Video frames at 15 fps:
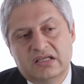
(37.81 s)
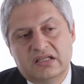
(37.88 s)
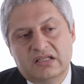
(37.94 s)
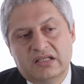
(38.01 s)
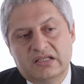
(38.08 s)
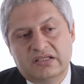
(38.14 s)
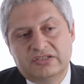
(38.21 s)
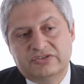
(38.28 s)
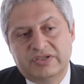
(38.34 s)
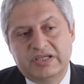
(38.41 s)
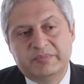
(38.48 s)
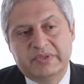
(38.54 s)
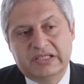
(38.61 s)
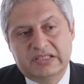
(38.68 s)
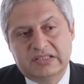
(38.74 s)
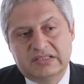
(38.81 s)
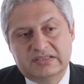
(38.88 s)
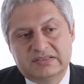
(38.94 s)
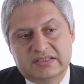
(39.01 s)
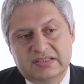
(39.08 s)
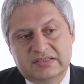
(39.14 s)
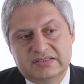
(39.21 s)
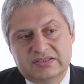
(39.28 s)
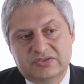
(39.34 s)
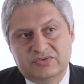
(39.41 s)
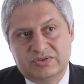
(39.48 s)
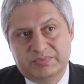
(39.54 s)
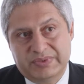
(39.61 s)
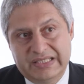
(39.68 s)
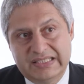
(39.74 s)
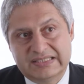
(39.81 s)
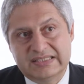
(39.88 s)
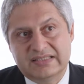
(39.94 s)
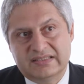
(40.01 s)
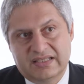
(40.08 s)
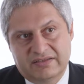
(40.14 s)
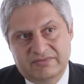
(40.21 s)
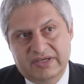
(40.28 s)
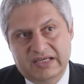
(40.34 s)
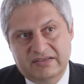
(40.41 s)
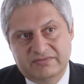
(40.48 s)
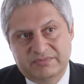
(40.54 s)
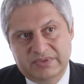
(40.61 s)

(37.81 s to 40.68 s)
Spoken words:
then the treatment is still replacing that valve,